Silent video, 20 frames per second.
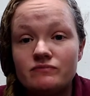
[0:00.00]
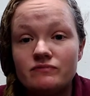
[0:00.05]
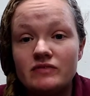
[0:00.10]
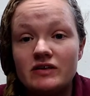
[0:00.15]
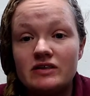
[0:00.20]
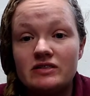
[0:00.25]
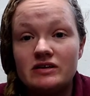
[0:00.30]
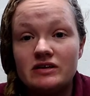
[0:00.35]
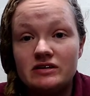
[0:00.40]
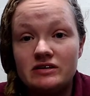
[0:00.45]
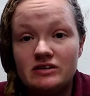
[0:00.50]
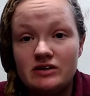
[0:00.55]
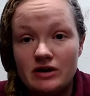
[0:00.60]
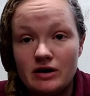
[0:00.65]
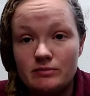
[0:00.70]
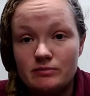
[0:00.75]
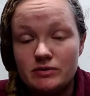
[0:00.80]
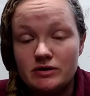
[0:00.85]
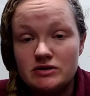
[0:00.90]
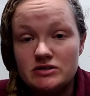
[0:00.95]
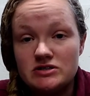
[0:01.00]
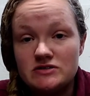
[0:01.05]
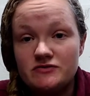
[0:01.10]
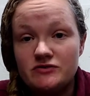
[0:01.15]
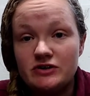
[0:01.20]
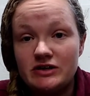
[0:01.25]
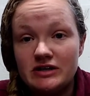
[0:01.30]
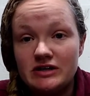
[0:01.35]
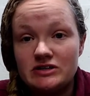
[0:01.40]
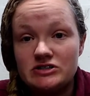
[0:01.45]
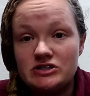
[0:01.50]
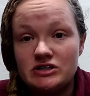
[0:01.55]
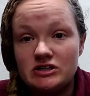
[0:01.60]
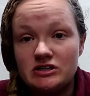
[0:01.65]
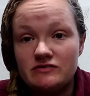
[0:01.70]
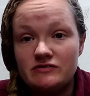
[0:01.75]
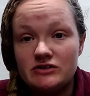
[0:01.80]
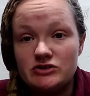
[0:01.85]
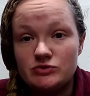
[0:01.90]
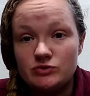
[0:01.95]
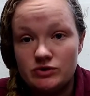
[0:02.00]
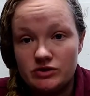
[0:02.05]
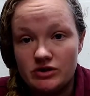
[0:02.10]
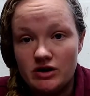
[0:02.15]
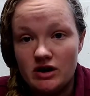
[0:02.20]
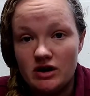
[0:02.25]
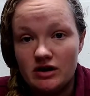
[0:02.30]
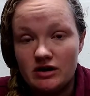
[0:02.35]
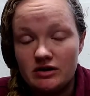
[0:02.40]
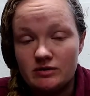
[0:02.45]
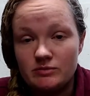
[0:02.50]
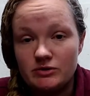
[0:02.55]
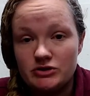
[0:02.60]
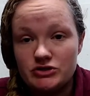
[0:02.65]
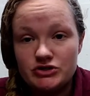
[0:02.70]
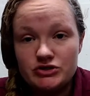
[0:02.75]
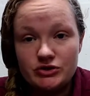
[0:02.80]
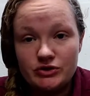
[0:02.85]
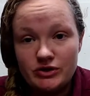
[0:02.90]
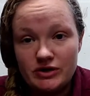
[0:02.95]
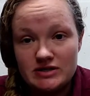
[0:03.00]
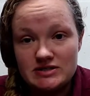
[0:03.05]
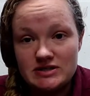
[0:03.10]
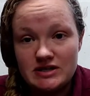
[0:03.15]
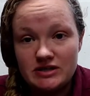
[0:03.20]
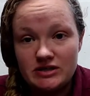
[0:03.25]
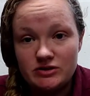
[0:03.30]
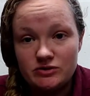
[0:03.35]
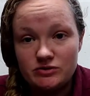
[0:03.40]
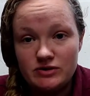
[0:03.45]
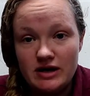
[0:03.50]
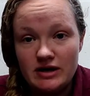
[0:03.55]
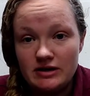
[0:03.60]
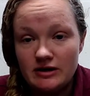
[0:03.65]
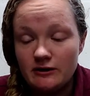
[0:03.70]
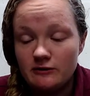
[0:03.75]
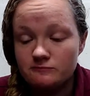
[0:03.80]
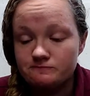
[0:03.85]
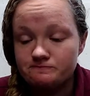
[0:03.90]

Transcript: the numbers for each individual dog, and I'm going to show you guys how to do that now.